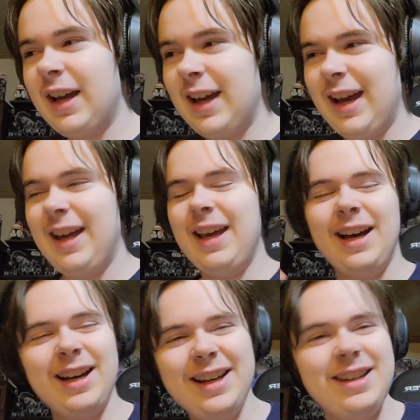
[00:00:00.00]

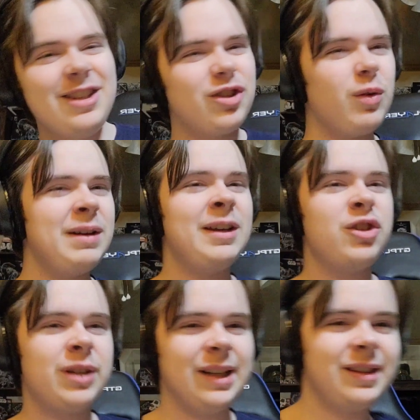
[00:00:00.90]
It is quite
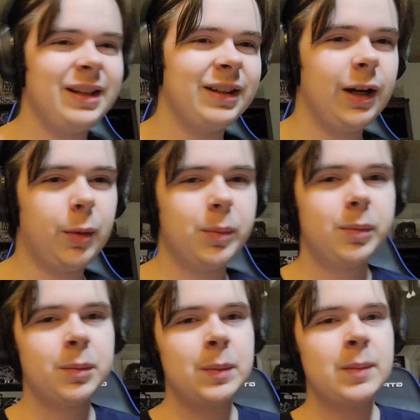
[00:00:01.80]
interesting, though.
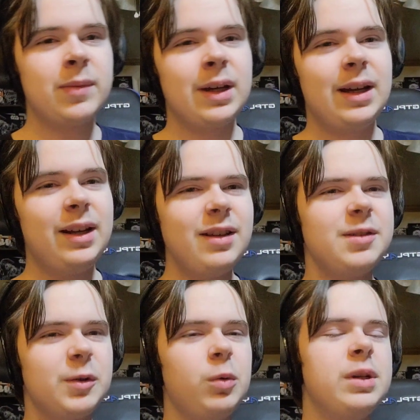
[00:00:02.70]
It is
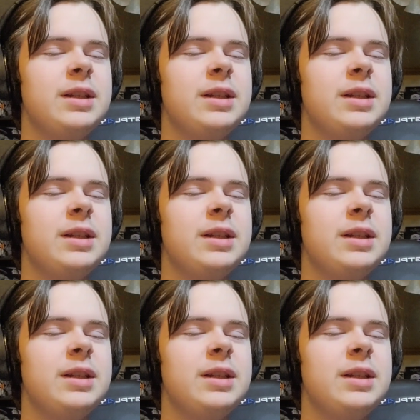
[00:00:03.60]
cool to